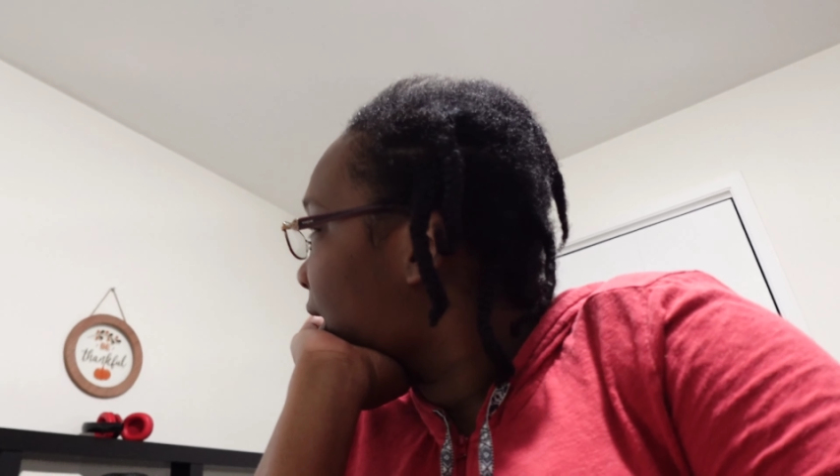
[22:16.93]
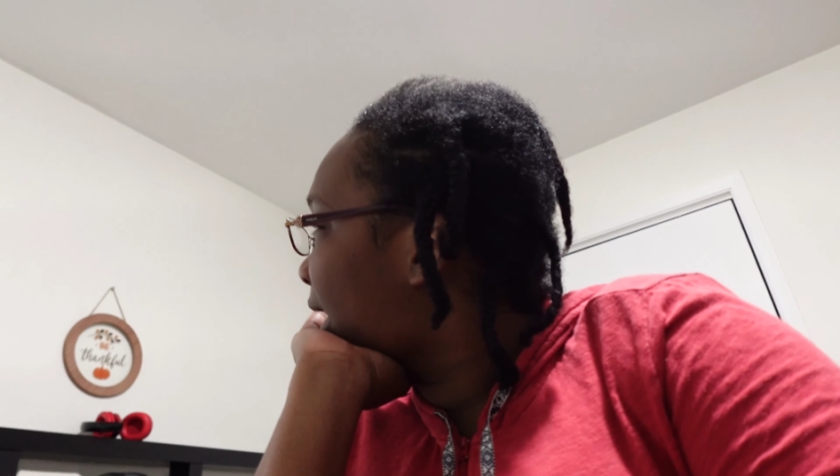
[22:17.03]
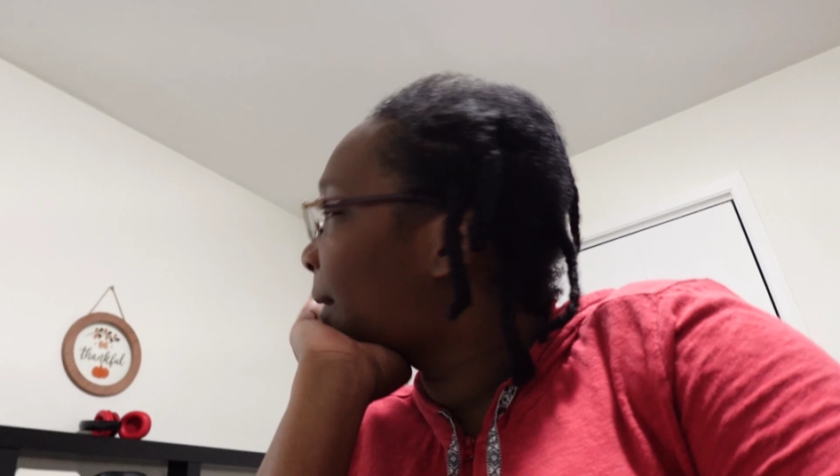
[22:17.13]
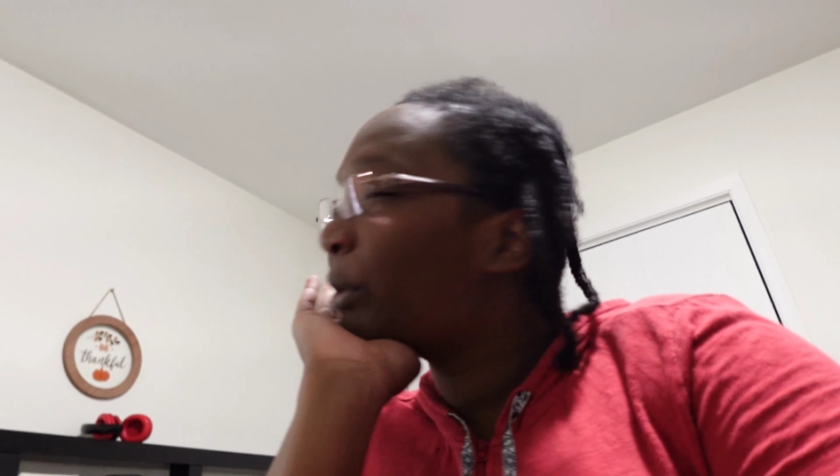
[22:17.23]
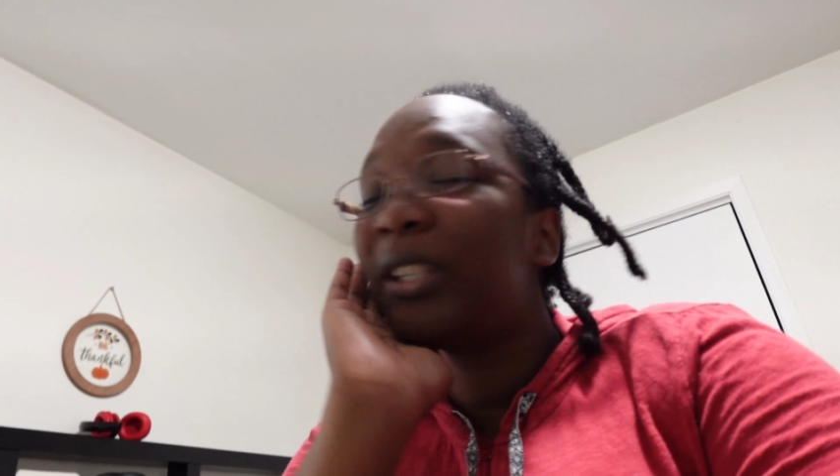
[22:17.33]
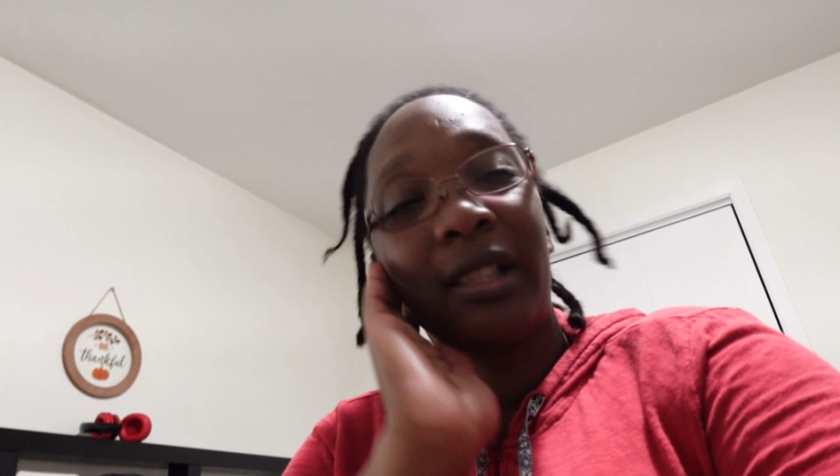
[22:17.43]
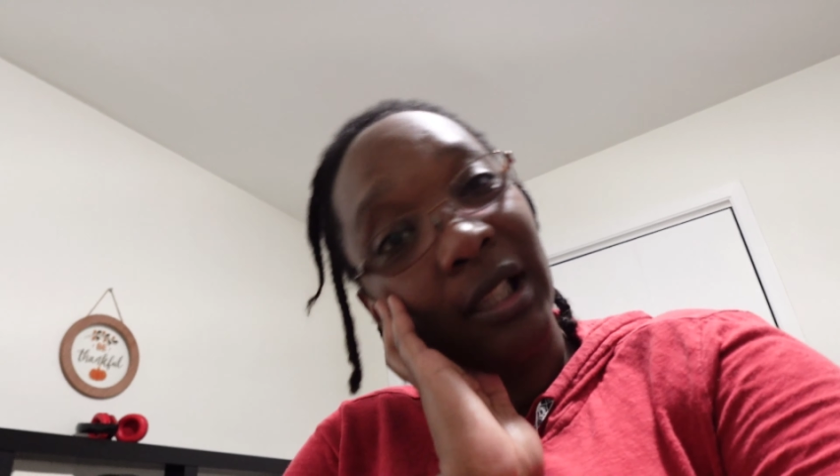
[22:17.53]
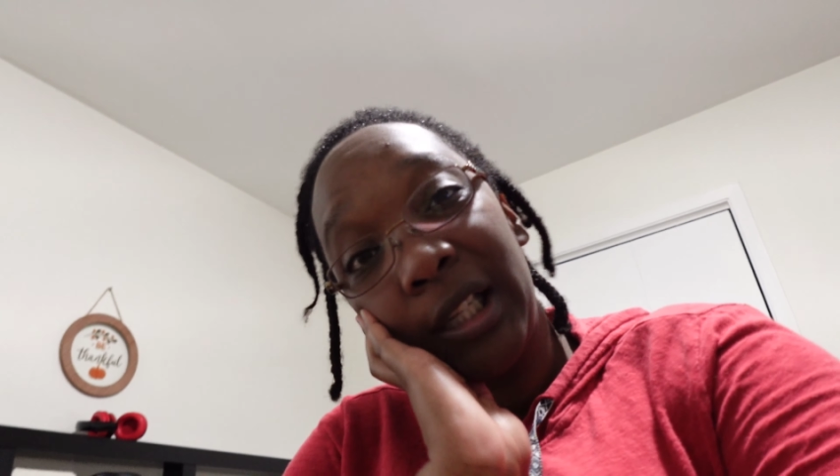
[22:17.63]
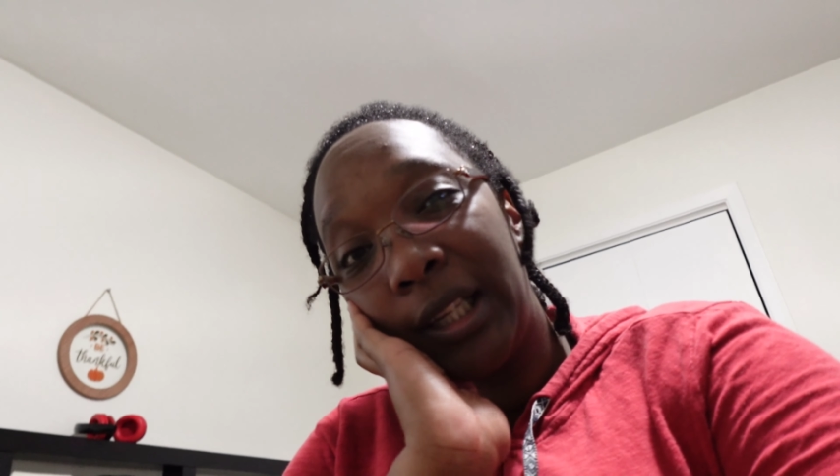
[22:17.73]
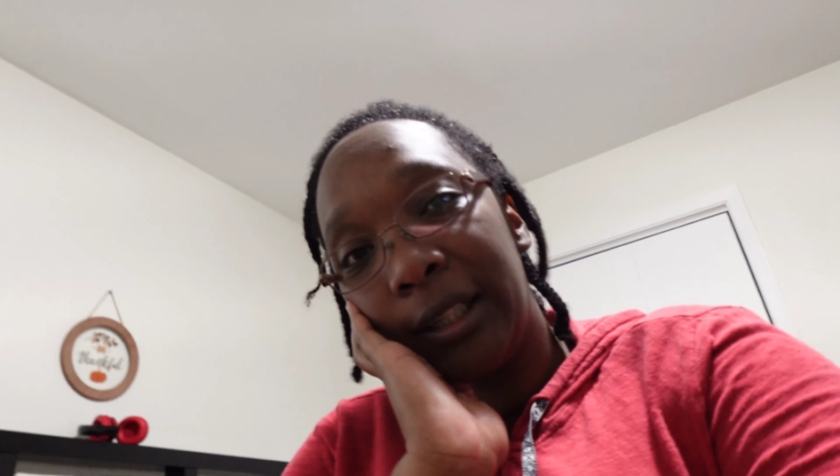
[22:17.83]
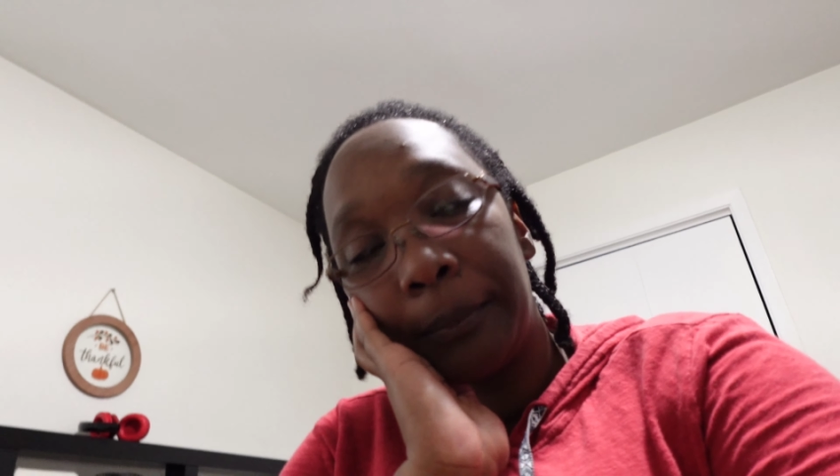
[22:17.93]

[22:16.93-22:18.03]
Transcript: I'm just thinking.